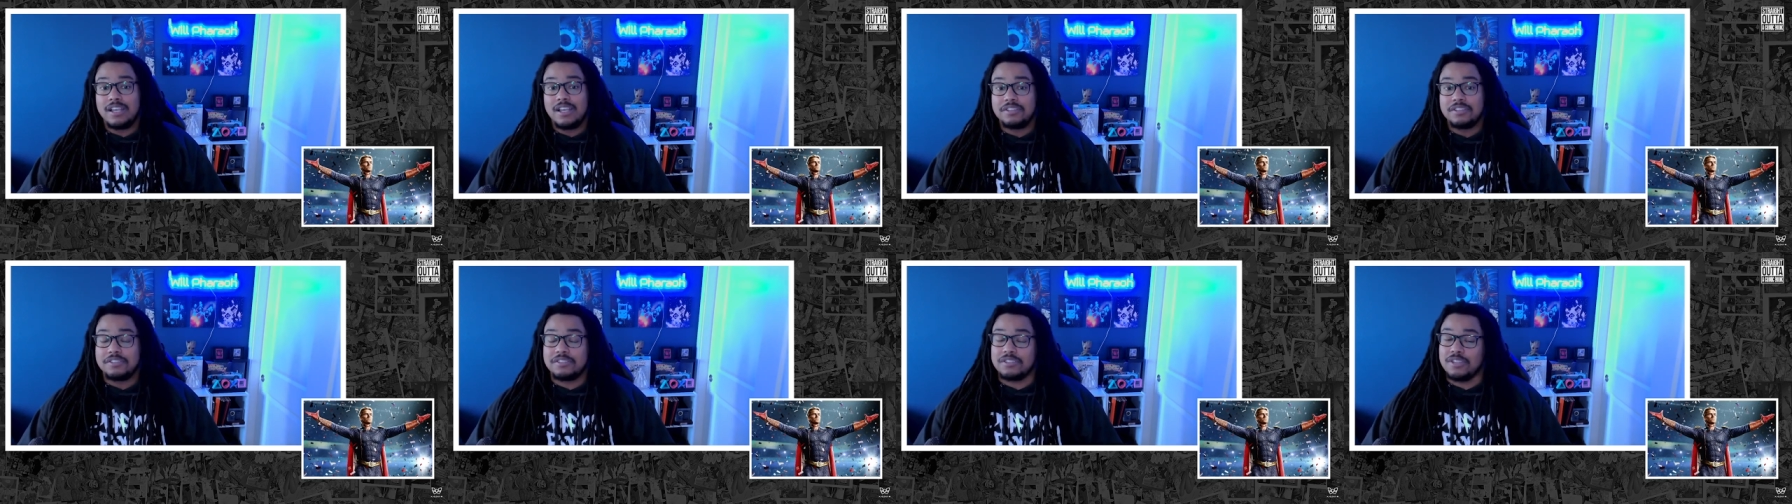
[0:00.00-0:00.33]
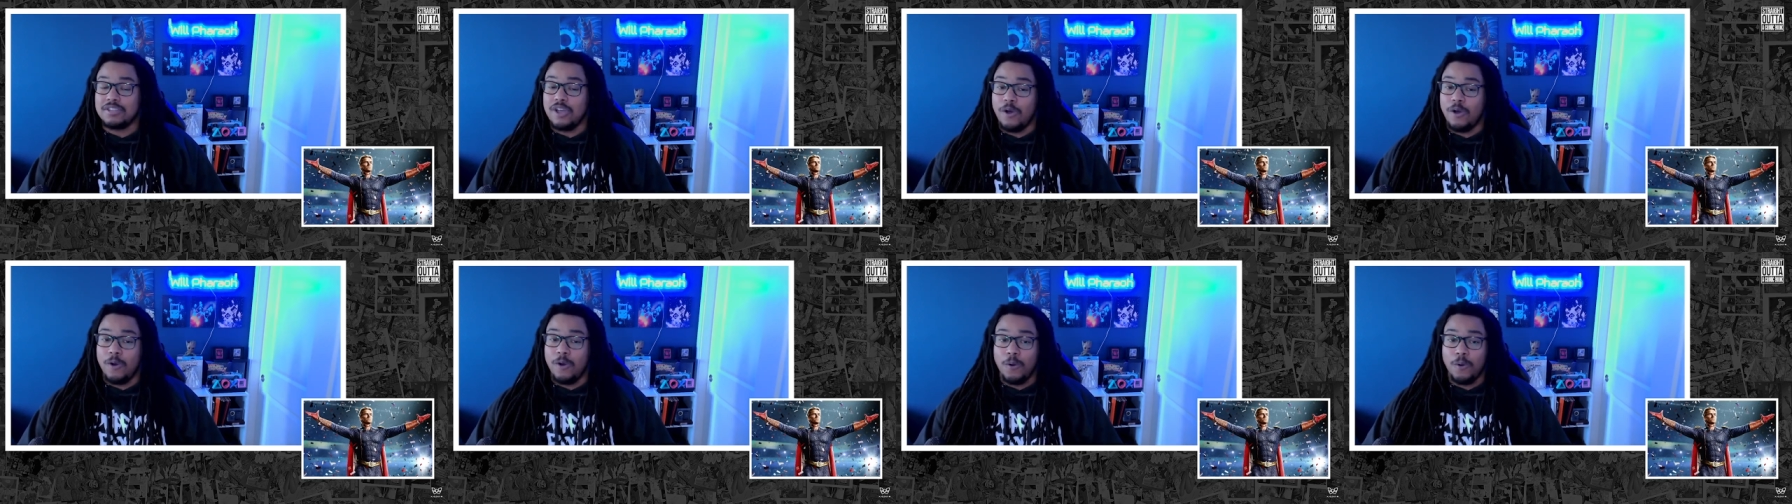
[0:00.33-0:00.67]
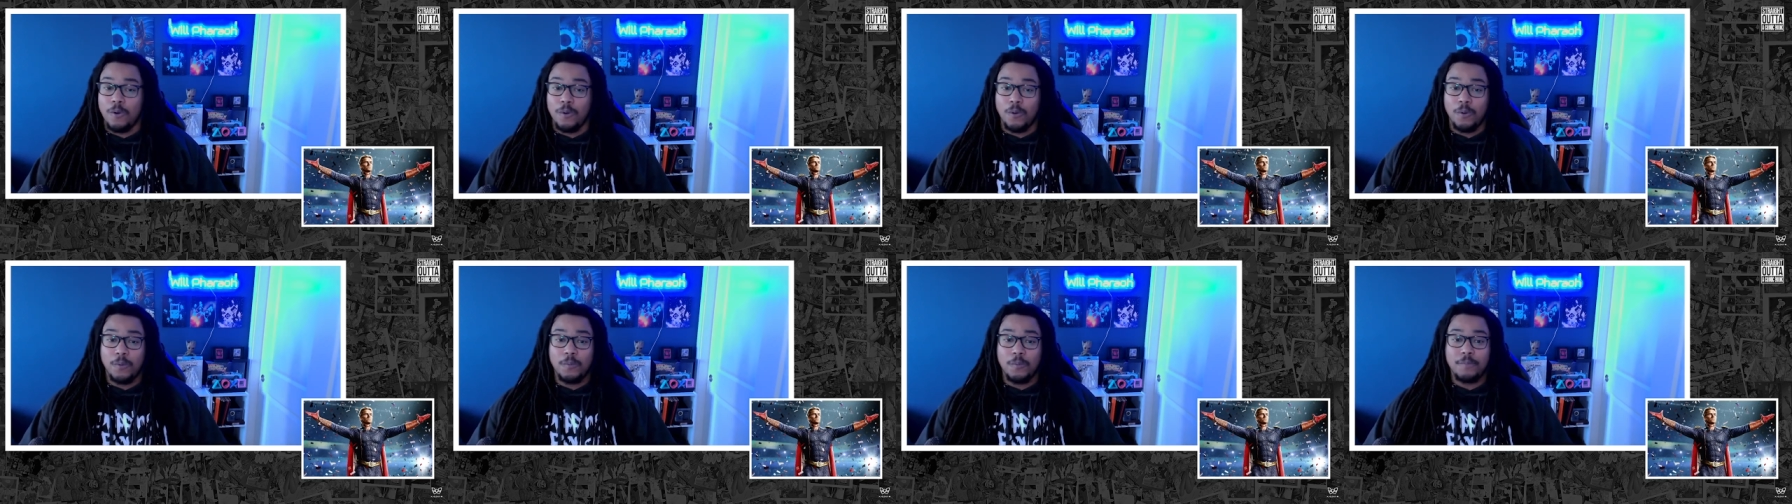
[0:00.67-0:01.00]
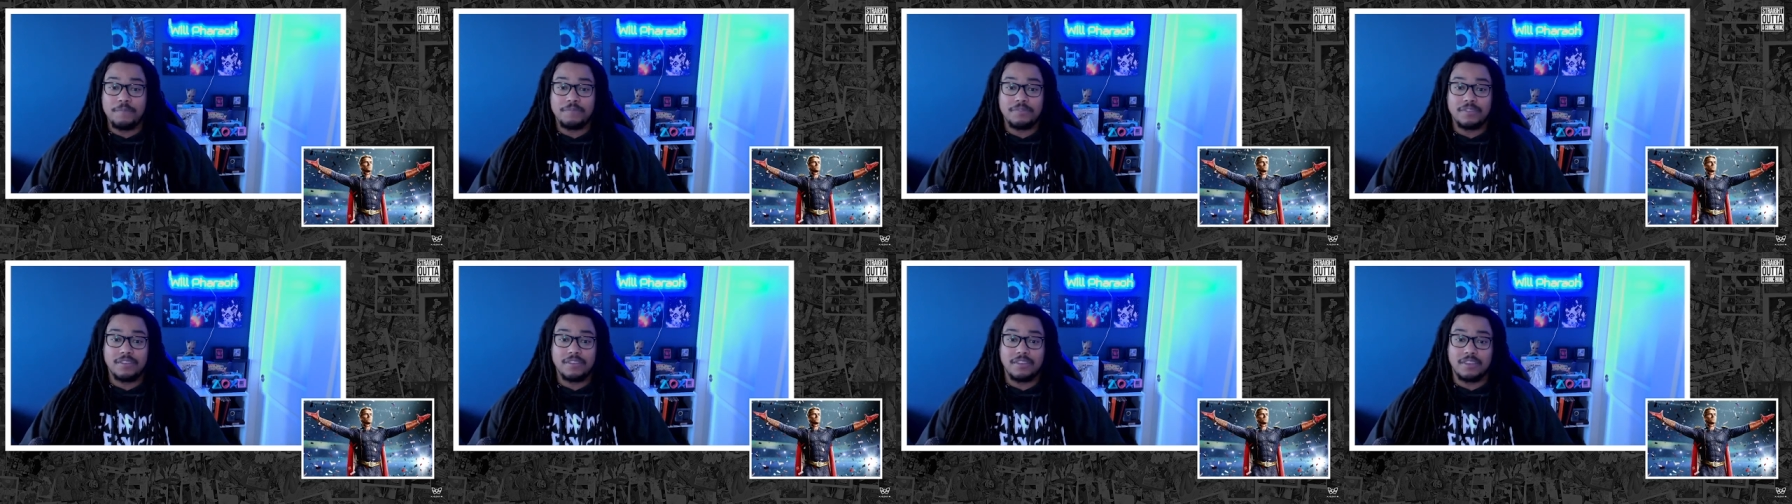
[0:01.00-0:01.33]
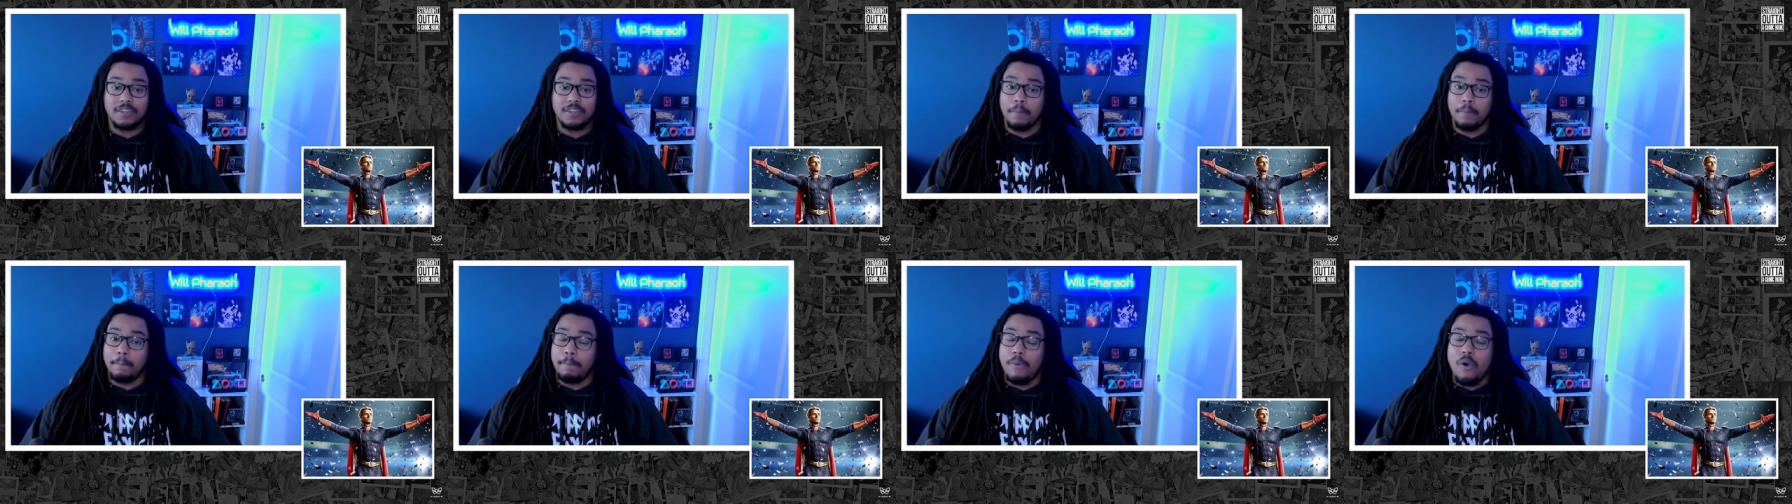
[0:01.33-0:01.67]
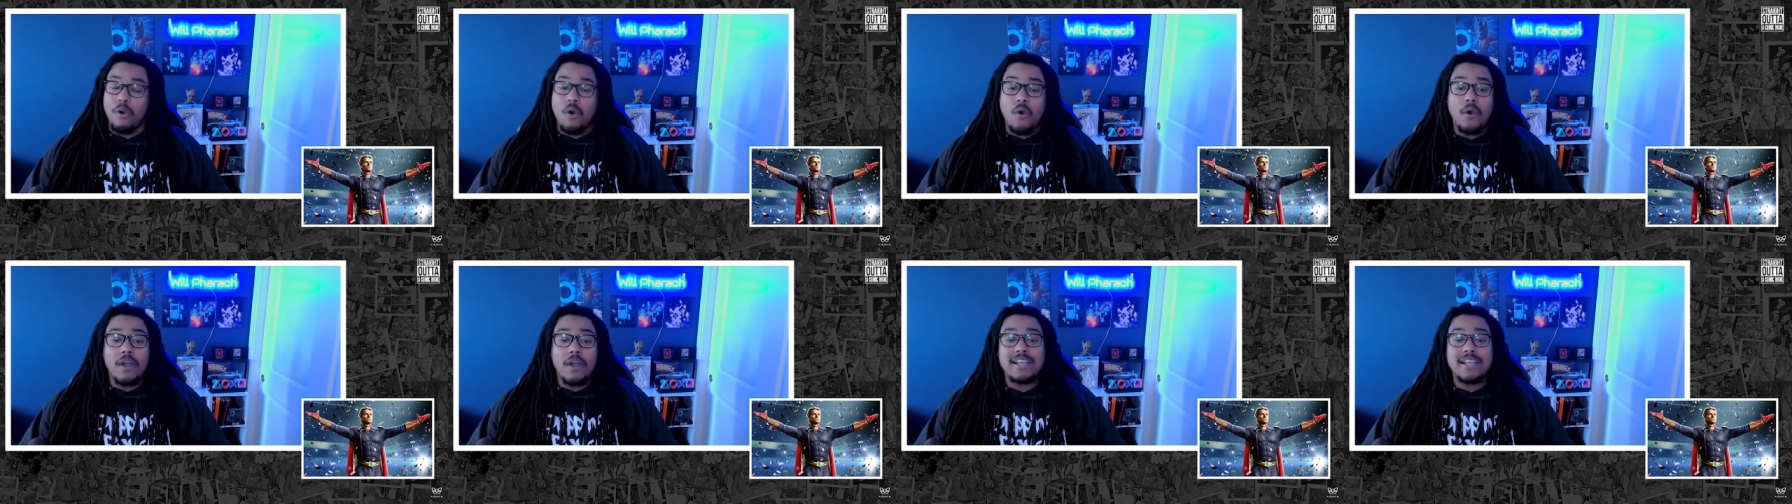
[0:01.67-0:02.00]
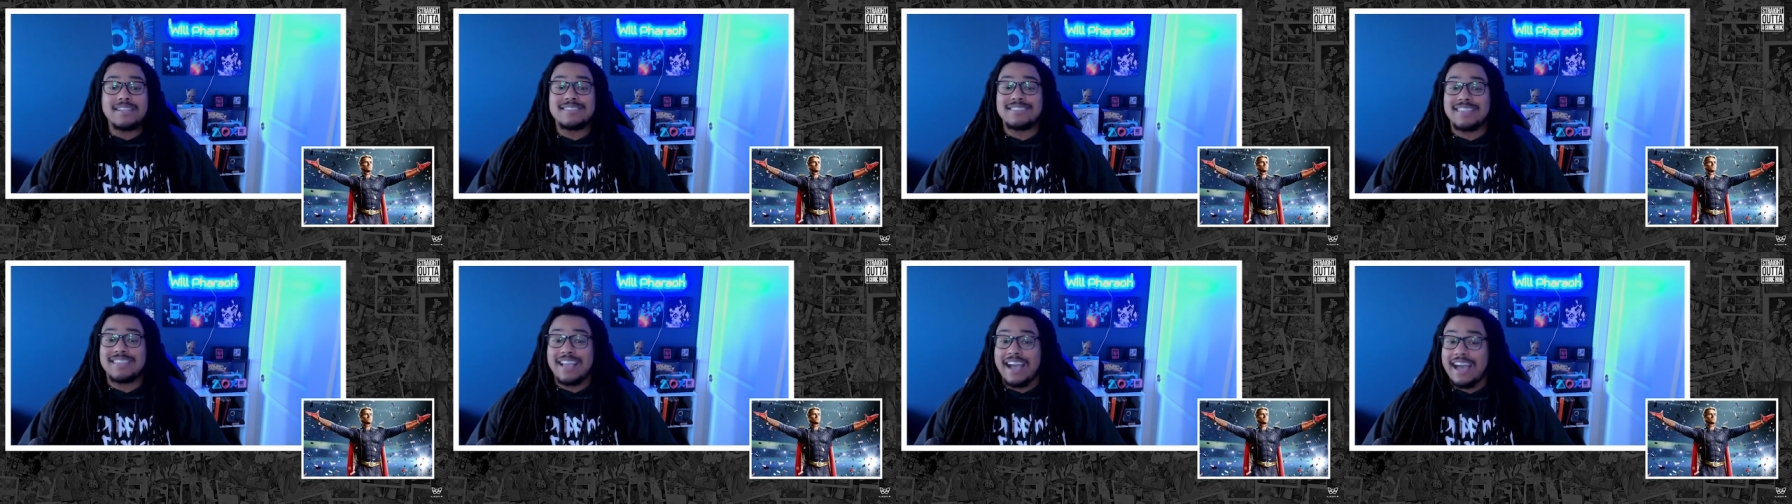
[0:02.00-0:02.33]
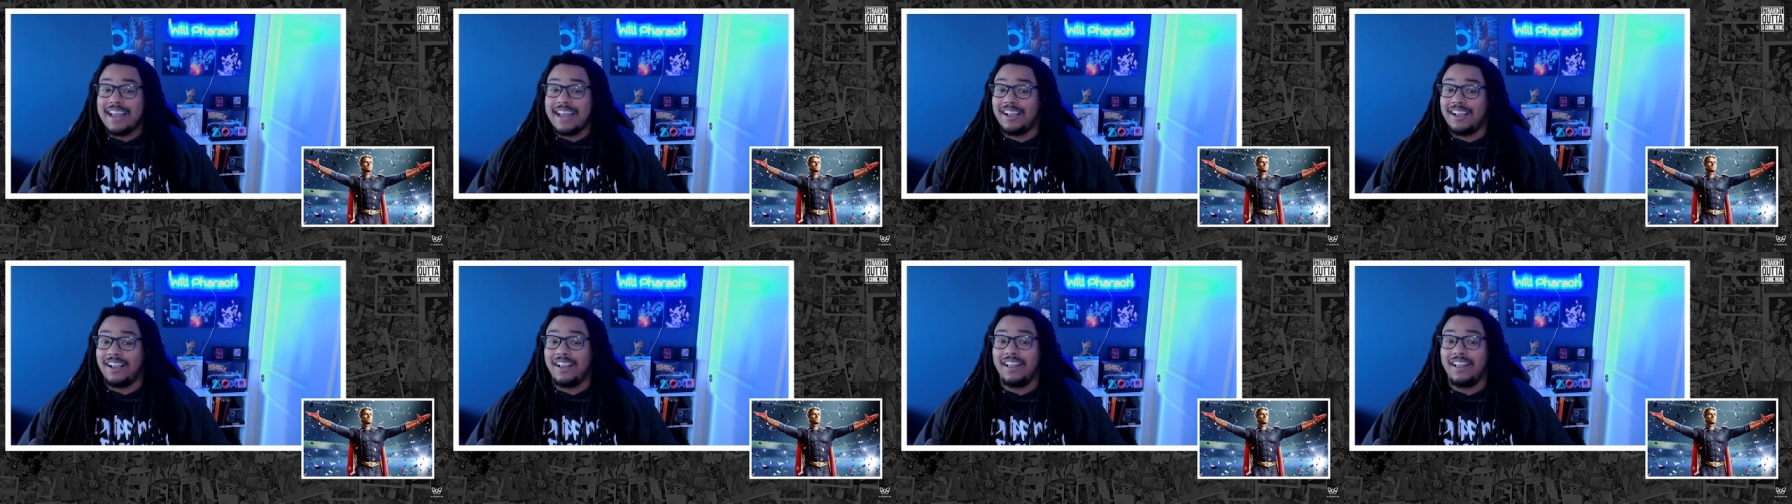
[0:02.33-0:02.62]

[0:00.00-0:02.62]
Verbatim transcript: So the boys got a